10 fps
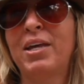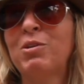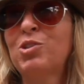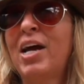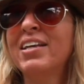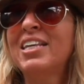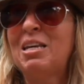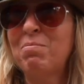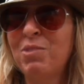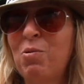Like, we're trying to
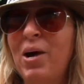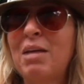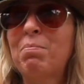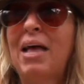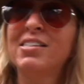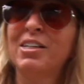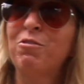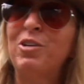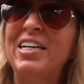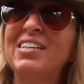keep Hawaii plastic
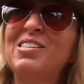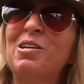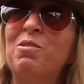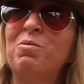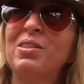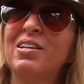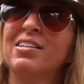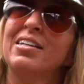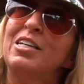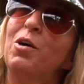free, so
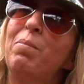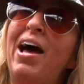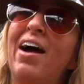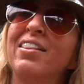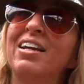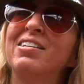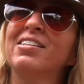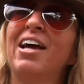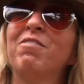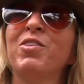there's an eco bag that I
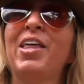designed for